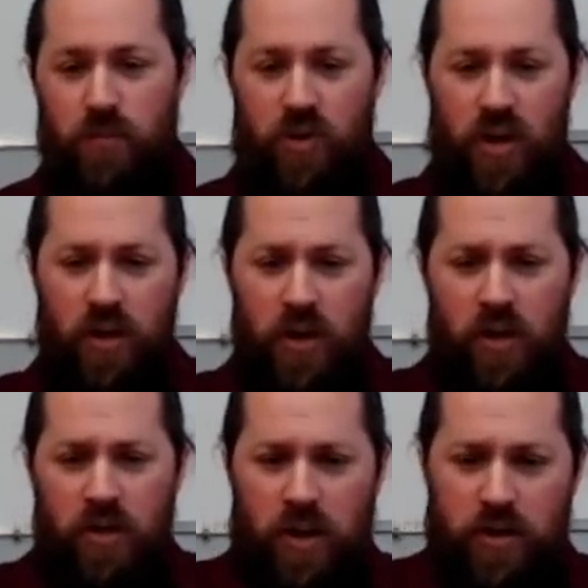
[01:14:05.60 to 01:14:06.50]
Okay.
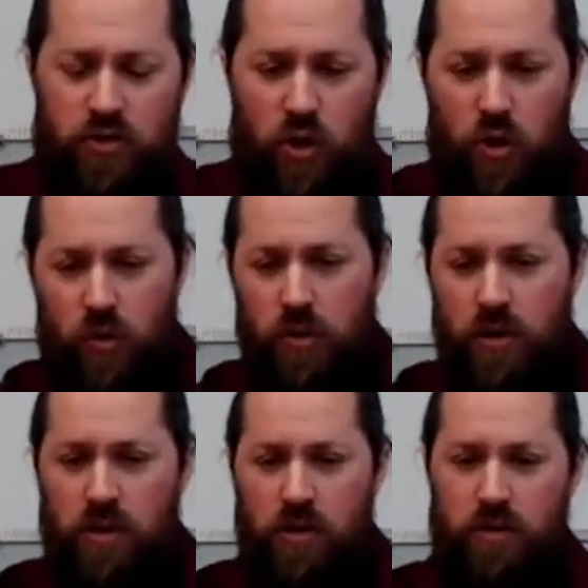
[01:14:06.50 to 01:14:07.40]
Uh, so
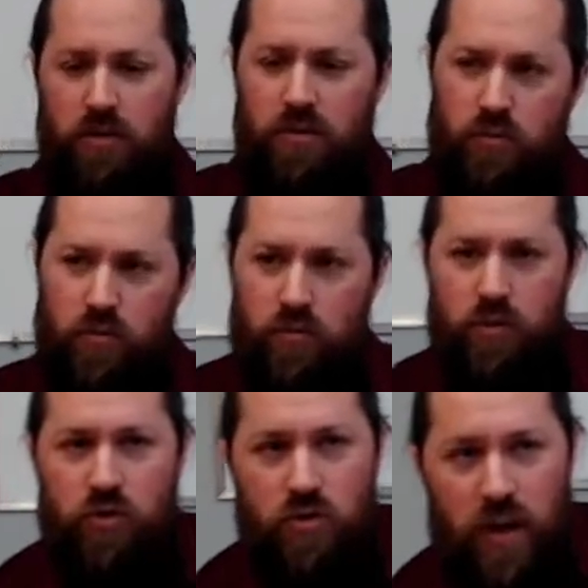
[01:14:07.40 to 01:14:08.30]

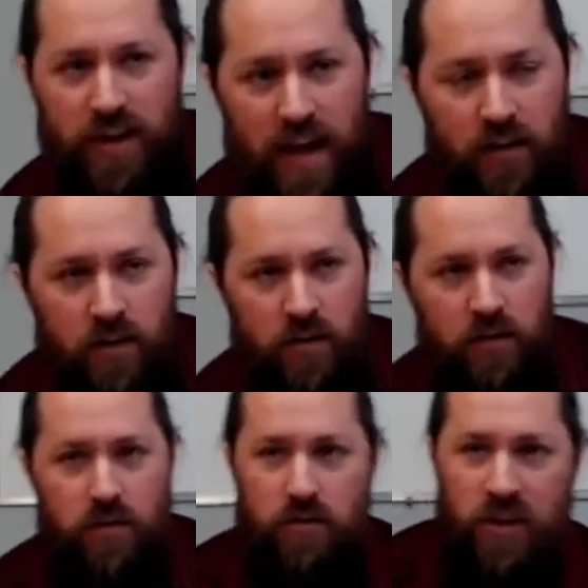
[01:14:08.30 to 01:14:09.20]
again,
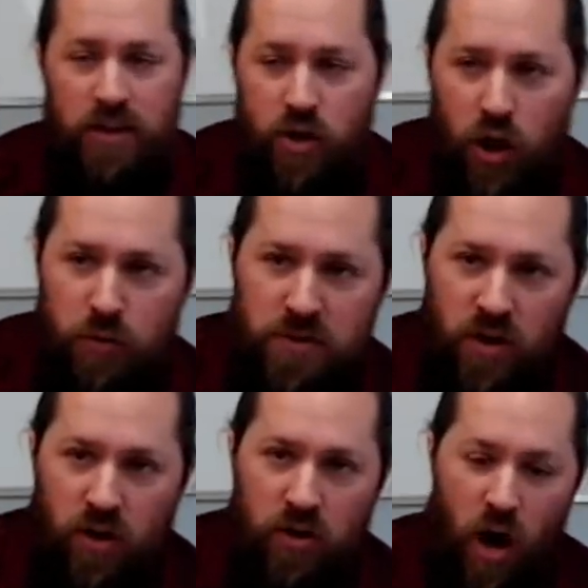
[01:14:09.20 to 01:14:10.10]
these
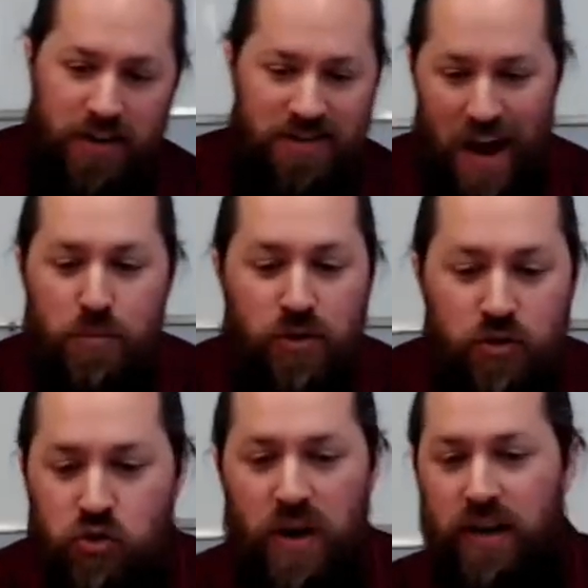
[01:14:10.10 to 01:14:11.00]
arguments are not
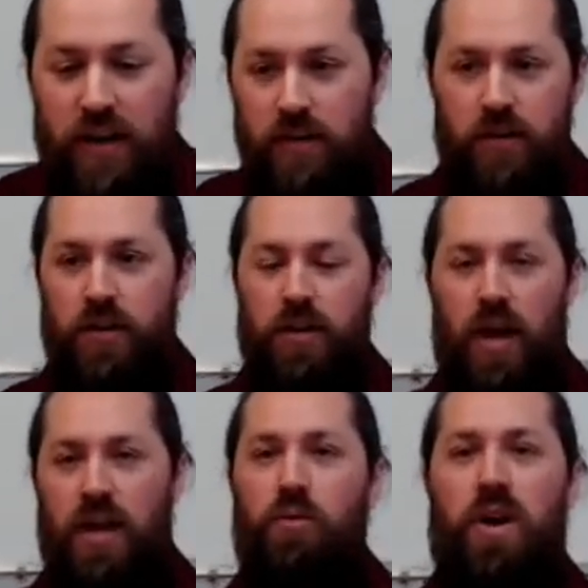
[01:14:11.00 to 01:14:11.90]
demonstrating
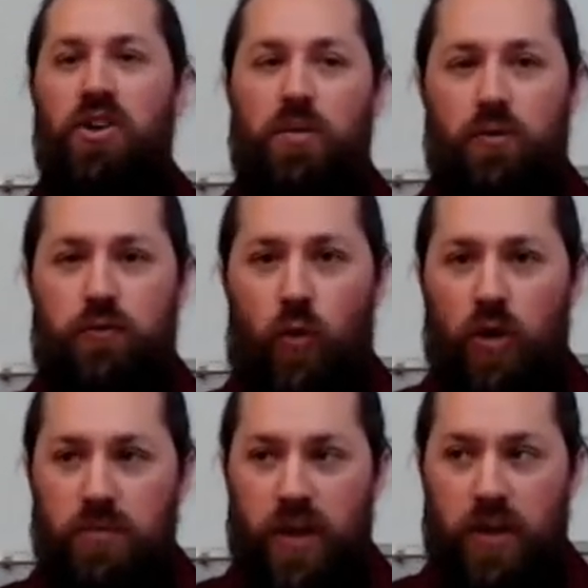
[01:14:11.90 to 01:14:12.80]
in any way, shape, or
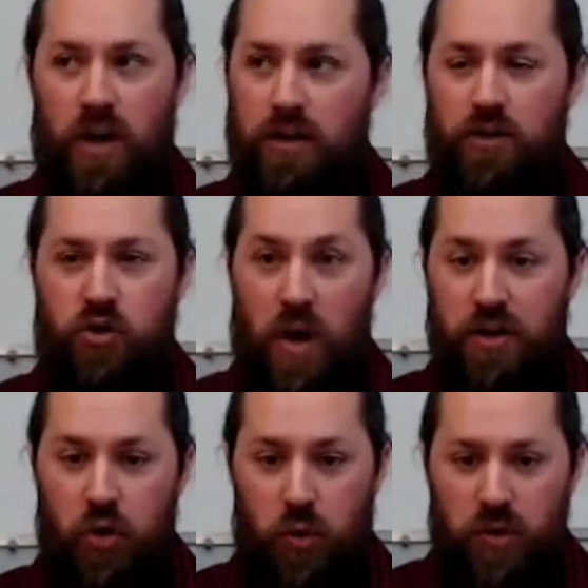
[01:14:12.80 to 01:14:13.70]
form that God is
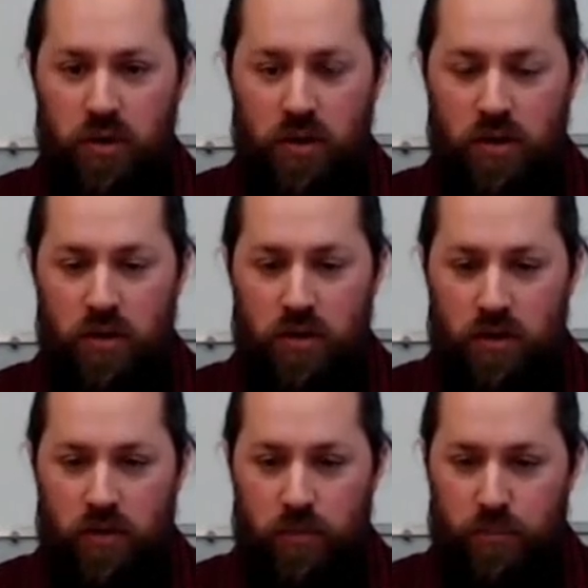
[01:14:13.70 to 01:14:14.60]
triune,
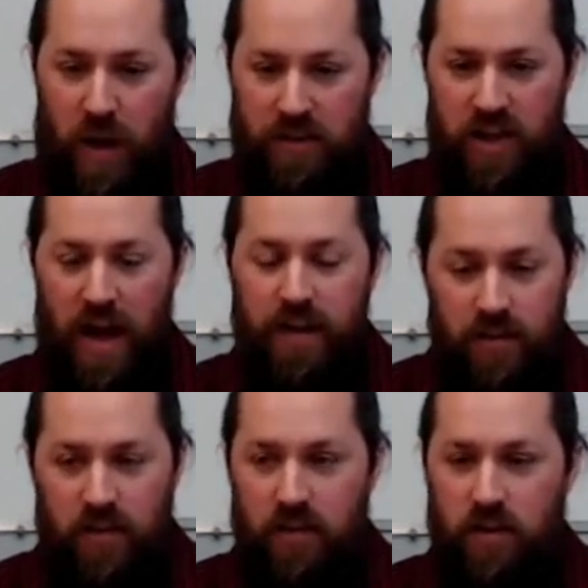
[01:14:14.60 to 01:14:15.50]
but
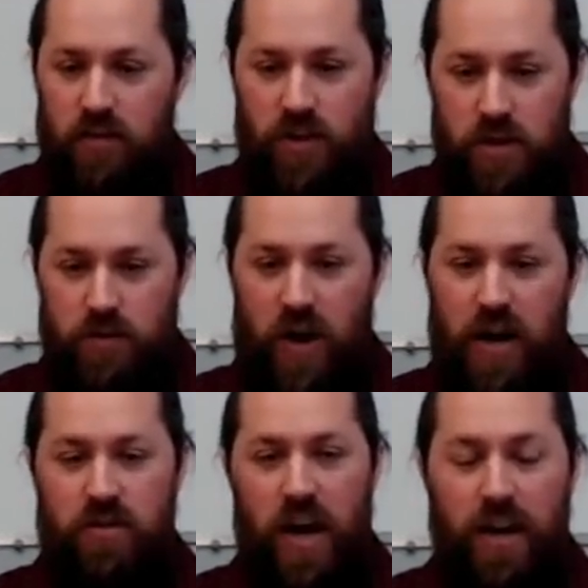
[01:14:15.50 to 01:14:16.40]
that the
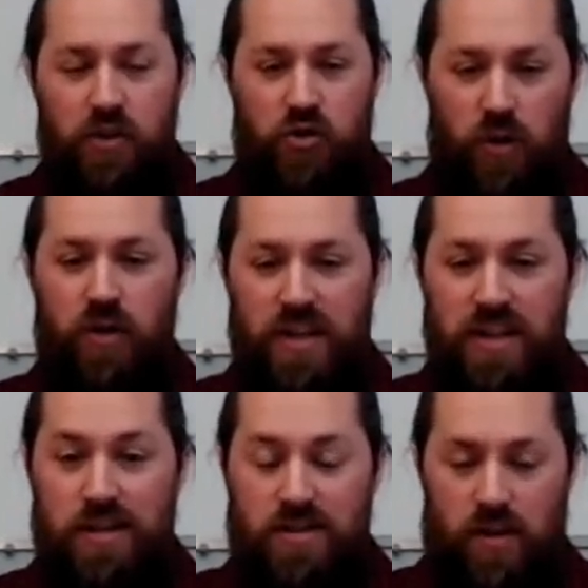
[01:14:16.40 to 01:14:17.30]
divine nature
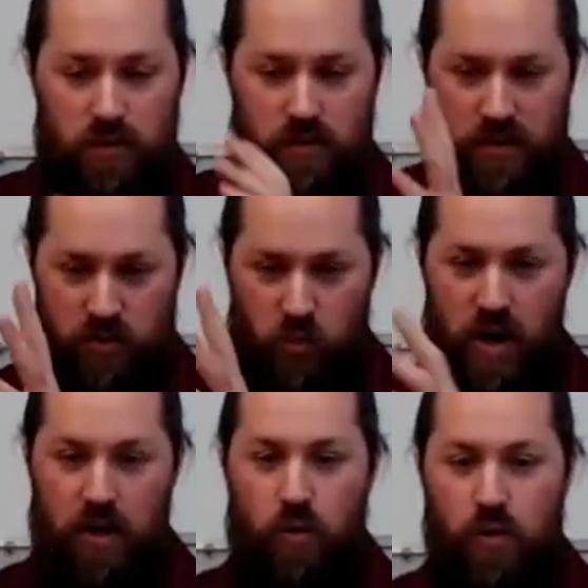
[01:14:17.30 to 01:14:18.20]
is this
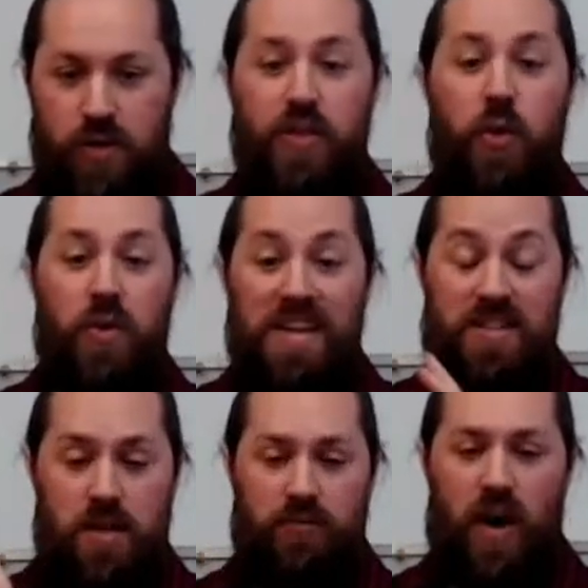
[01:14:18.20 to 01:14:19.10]
way, or that there is
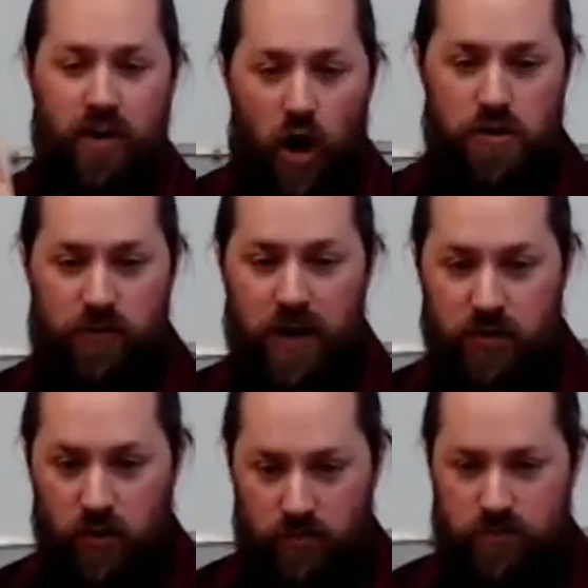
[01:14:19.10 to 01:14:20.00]
a divine artificer.